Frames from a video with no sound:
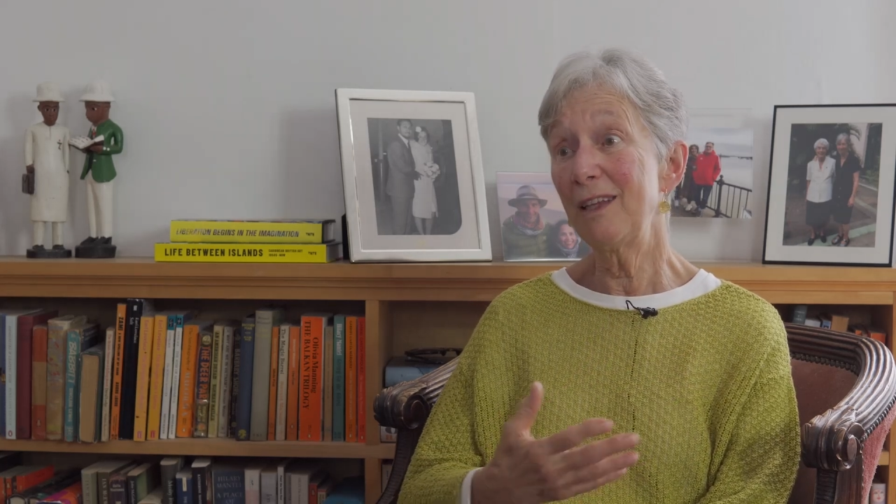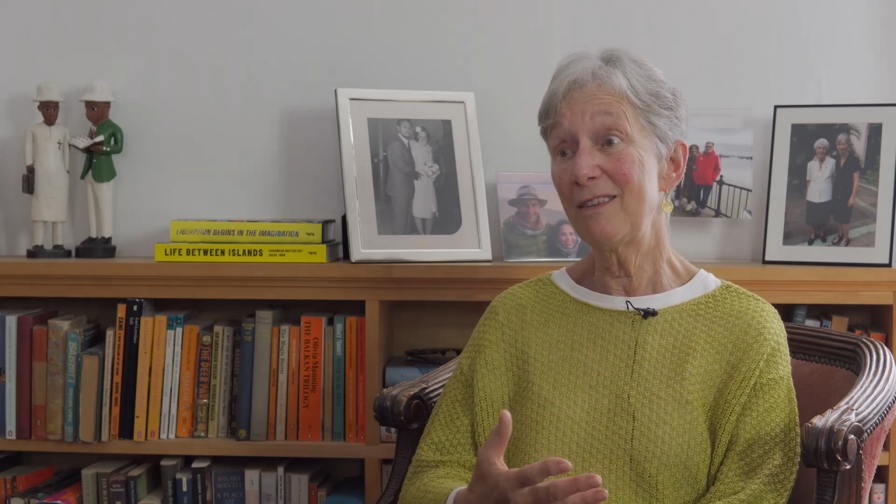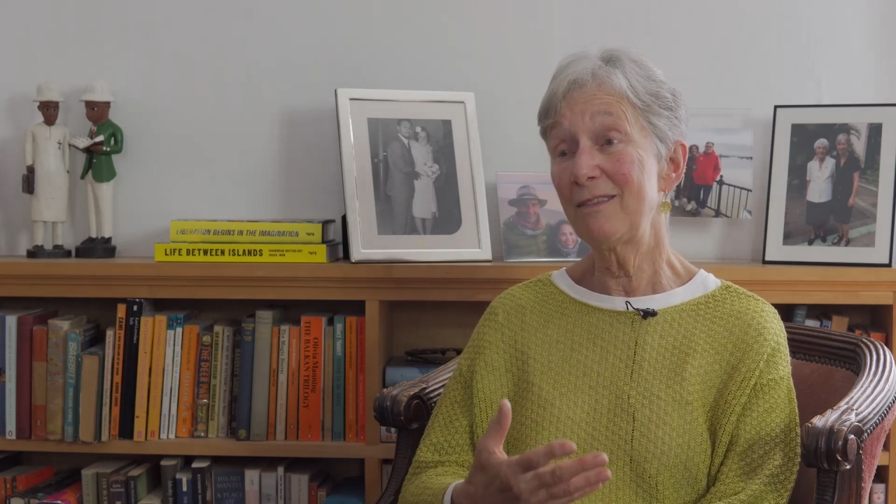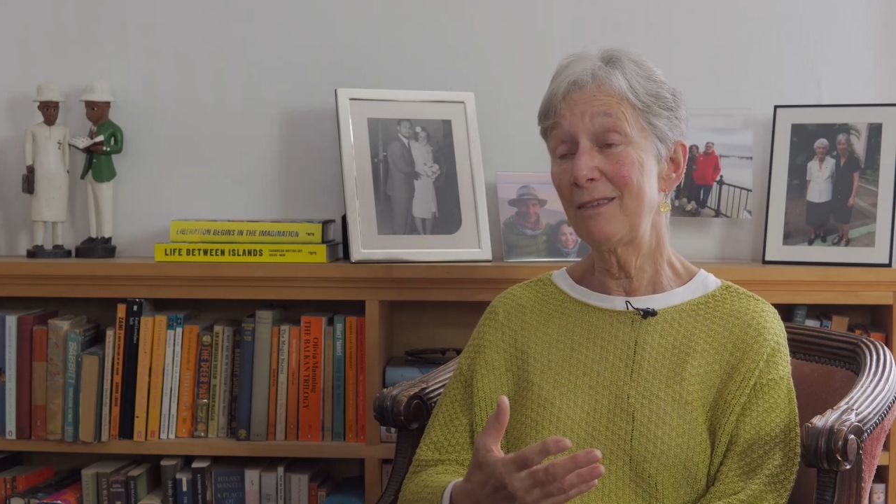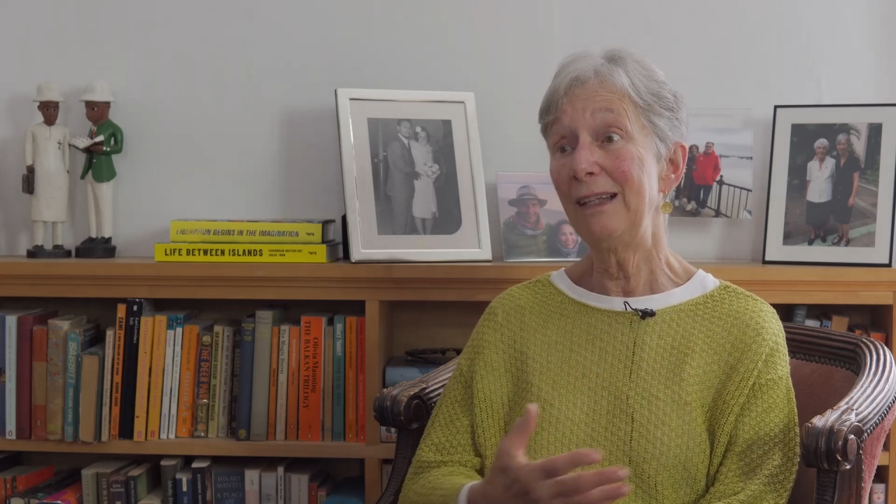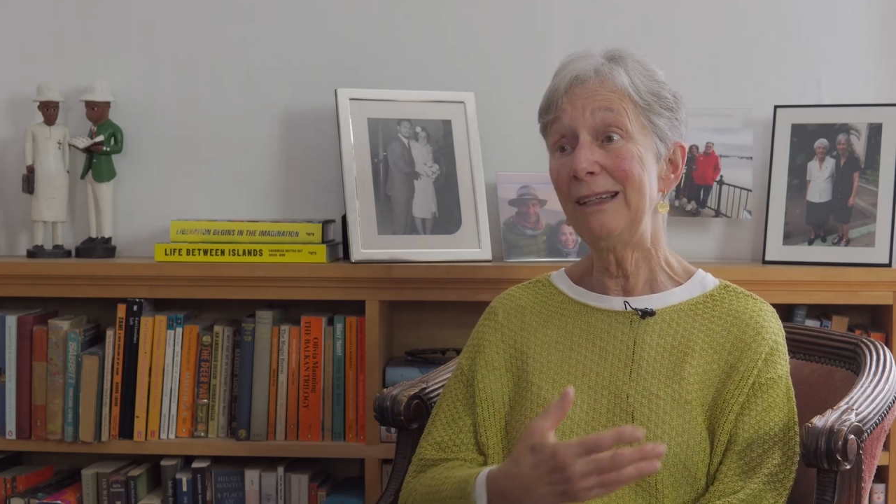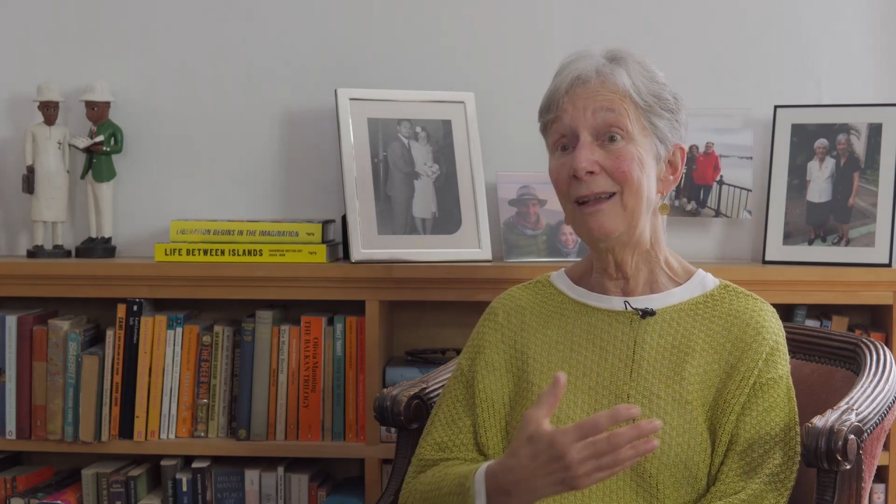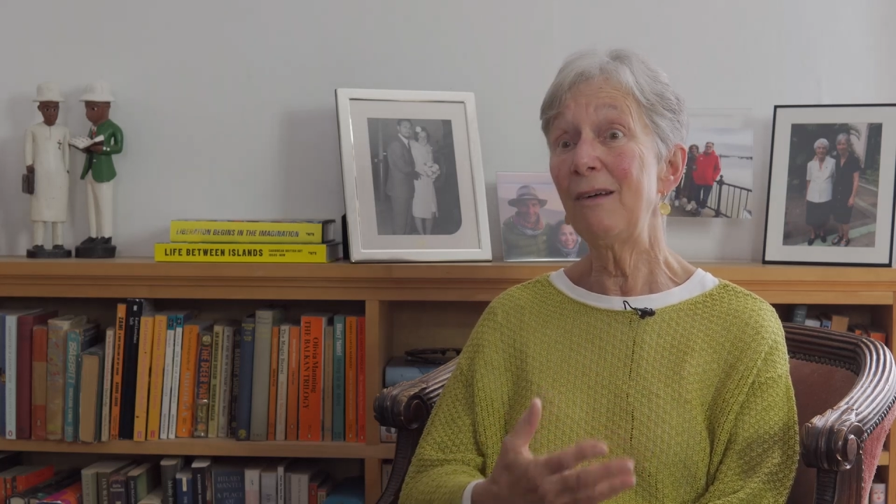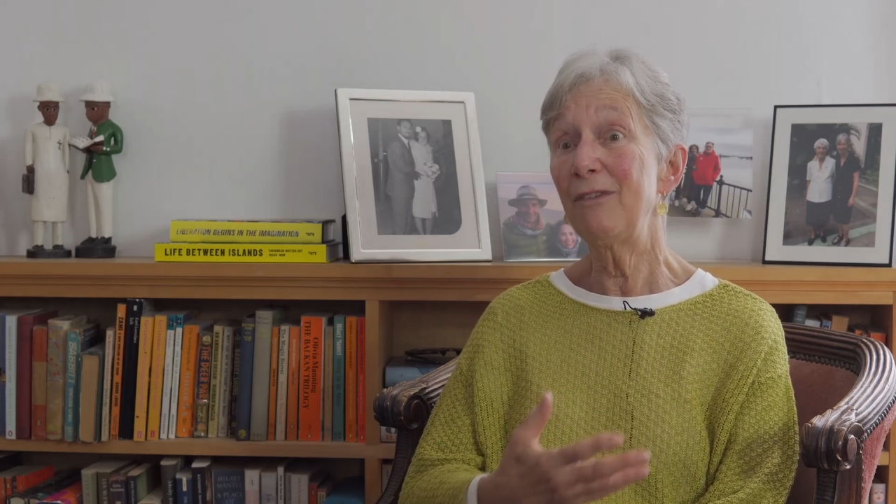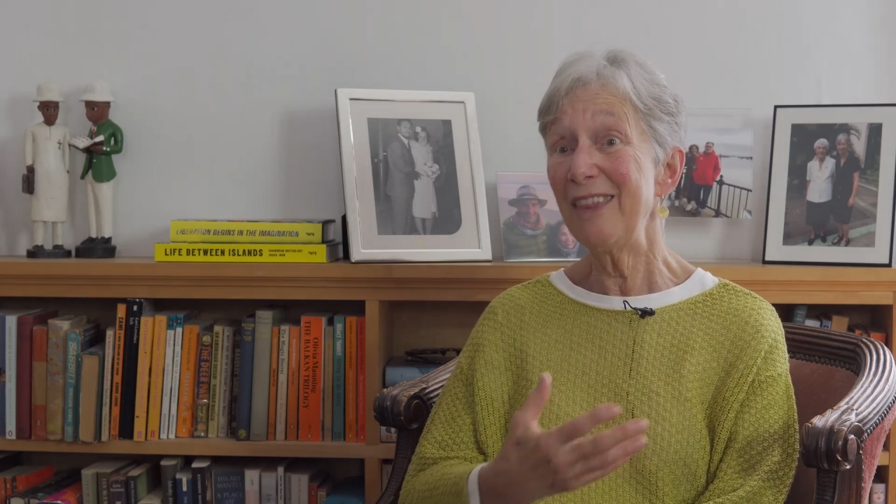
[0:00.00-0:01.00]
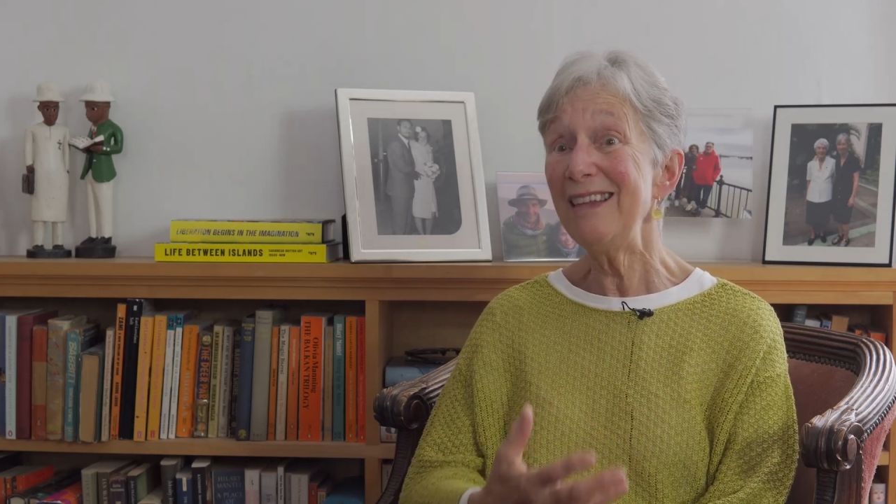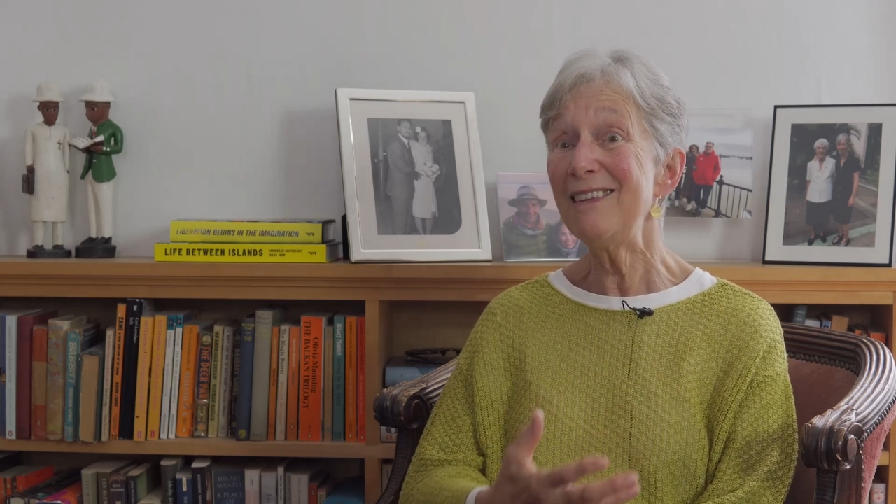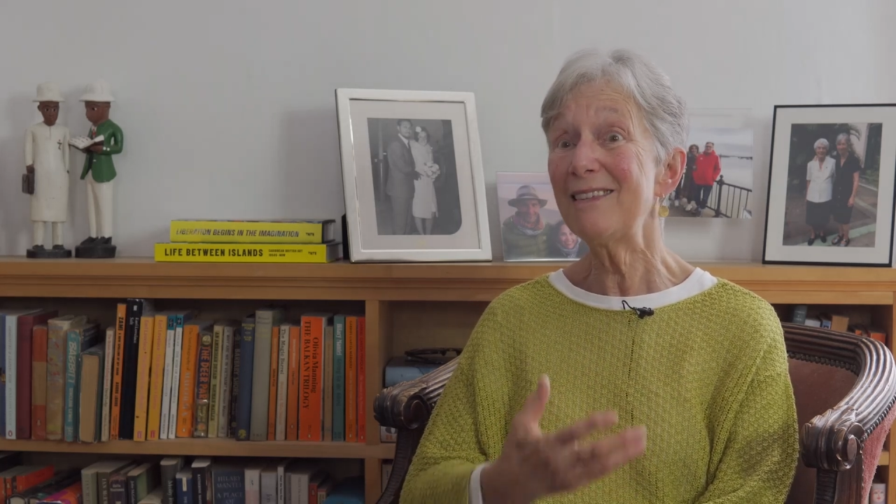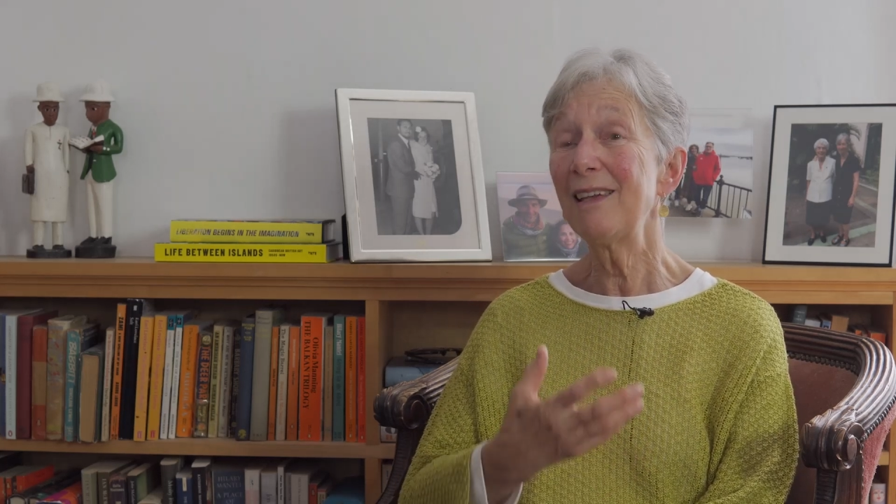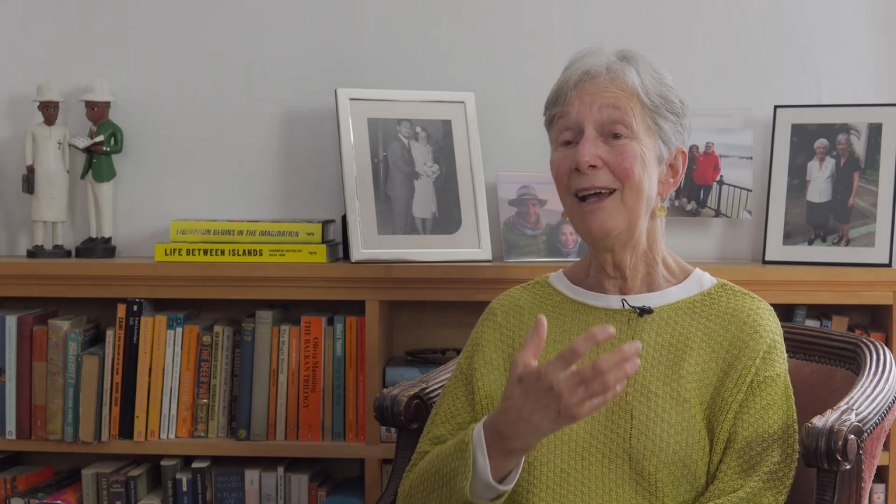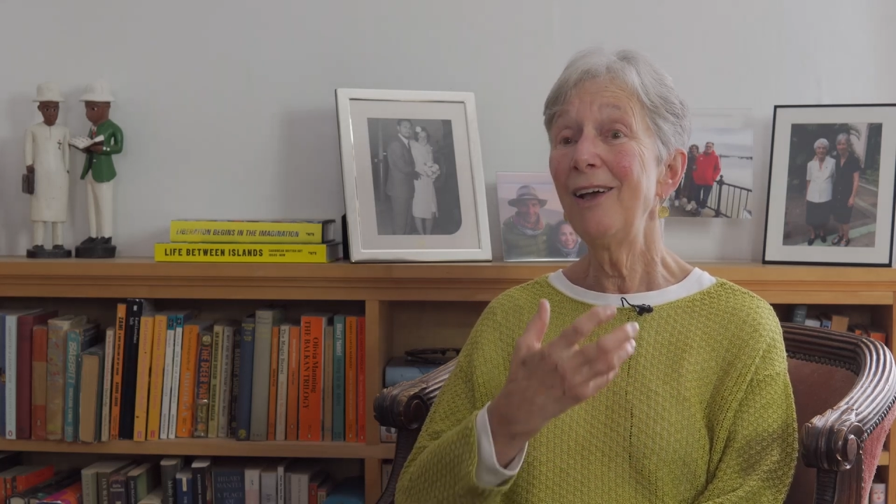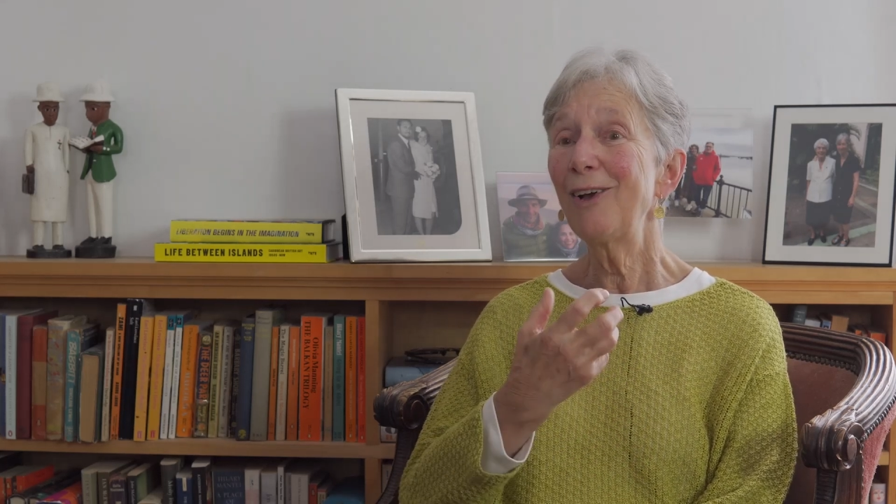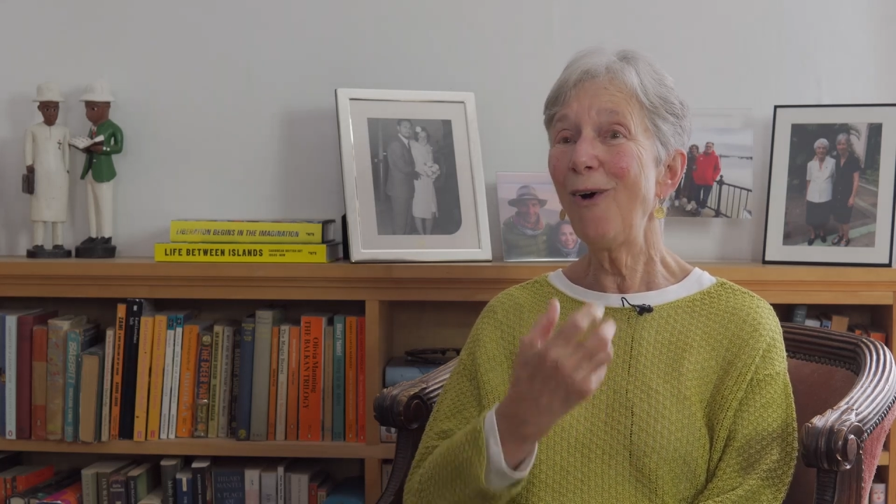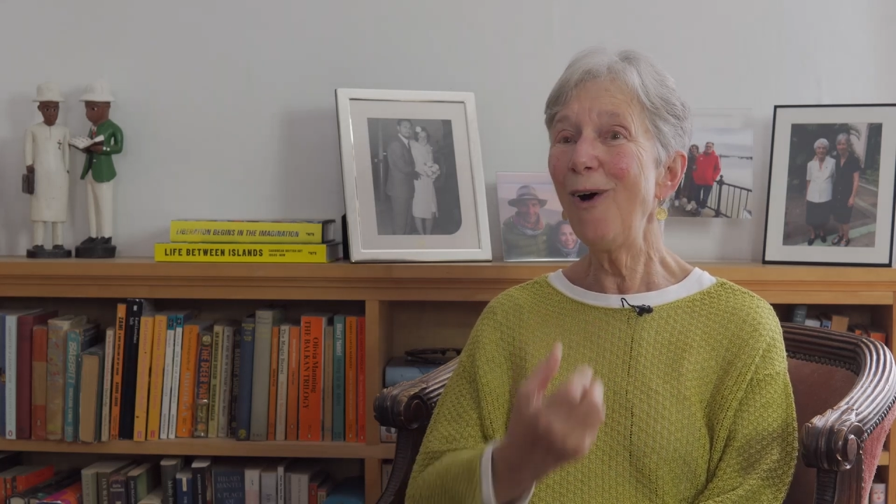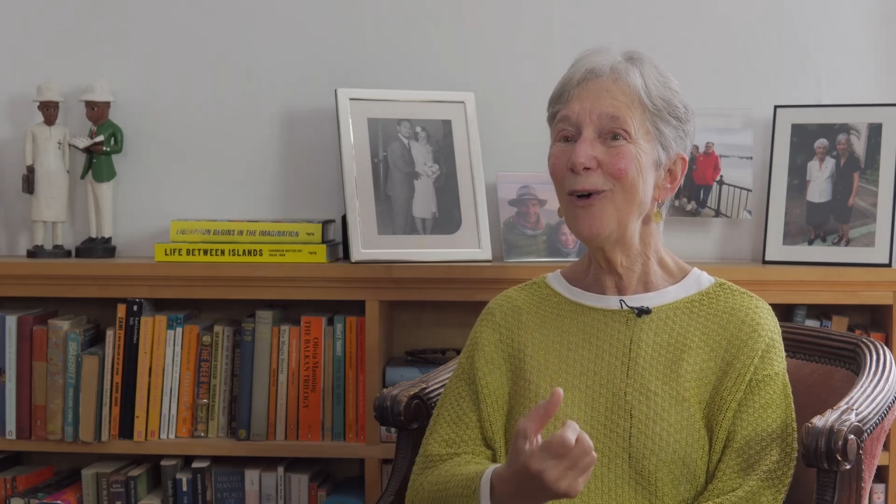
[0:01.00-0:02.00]
these
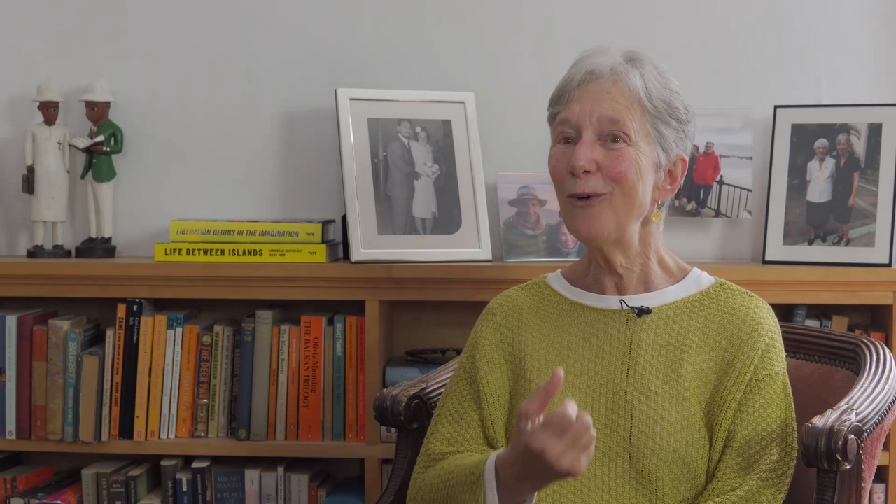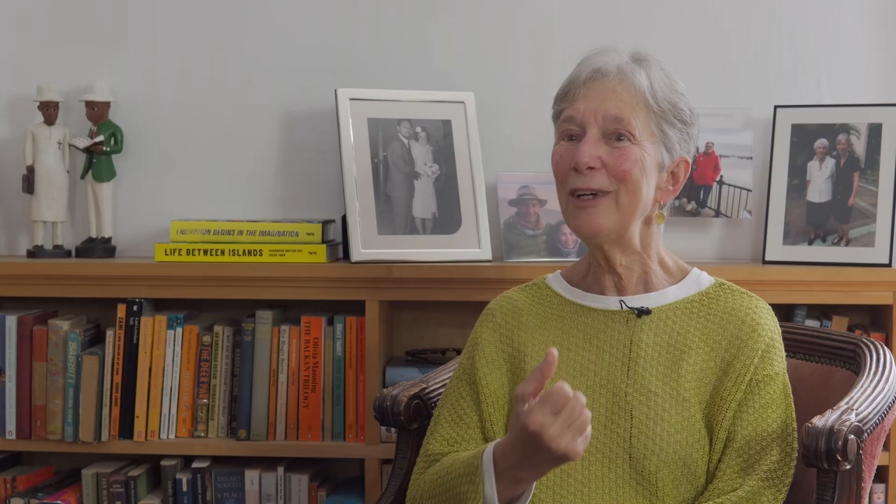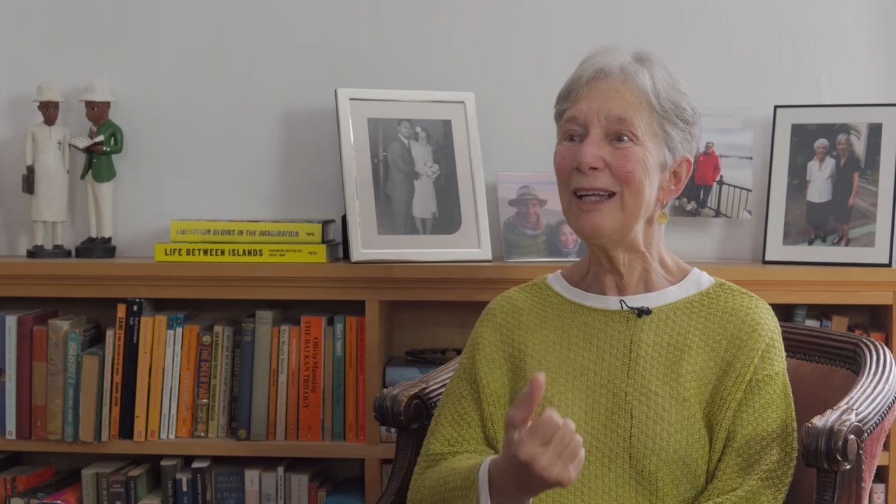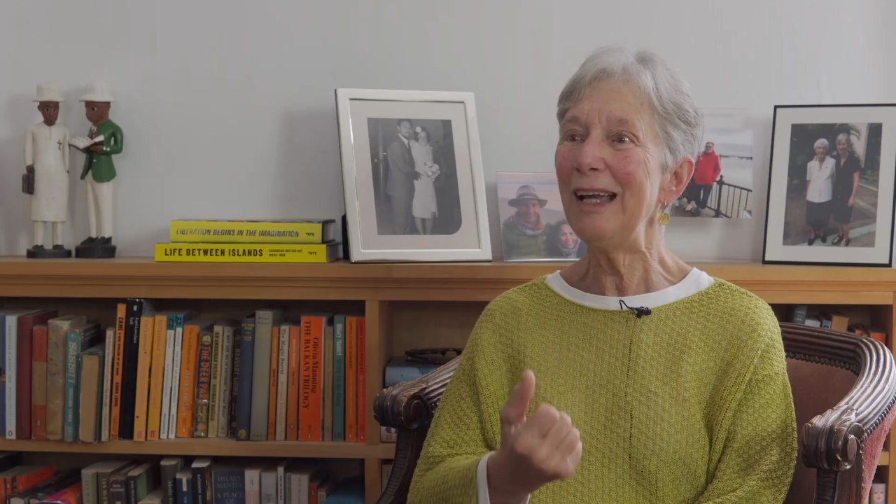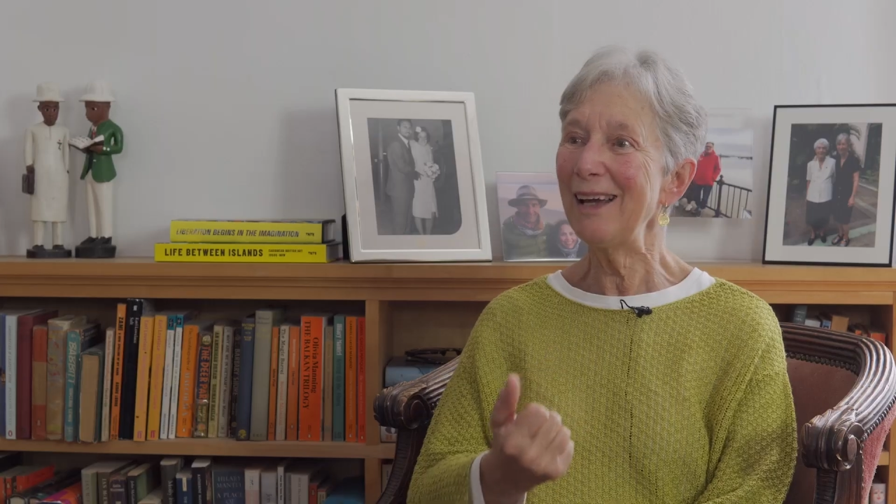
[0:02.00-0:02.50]
concrete